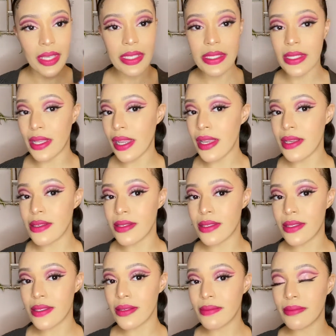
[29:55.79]

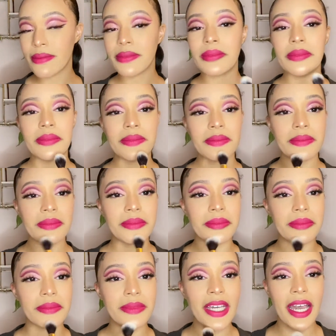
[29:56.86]
nice.
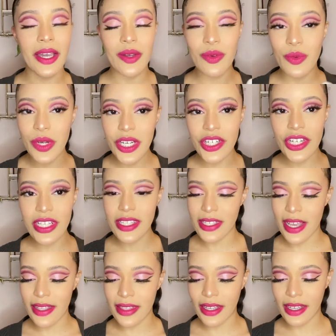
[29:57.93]
I wish it
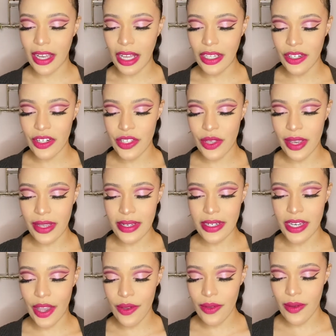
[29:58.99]
said the colors. I could
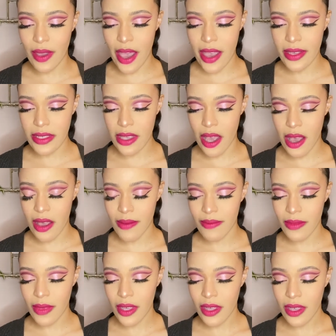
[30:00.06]
tell you guys
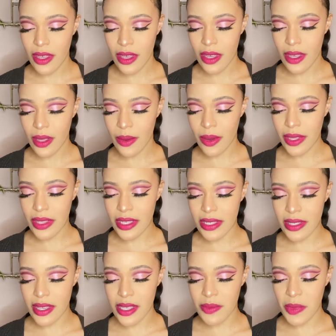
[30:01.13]
what this
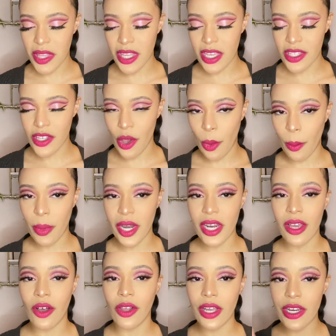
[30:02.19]
is, but they don't. But
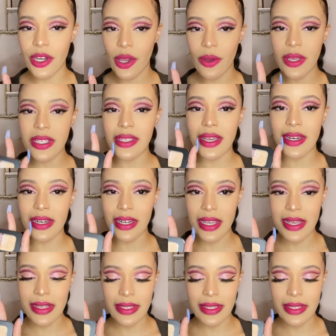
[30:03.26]
all I know is that it is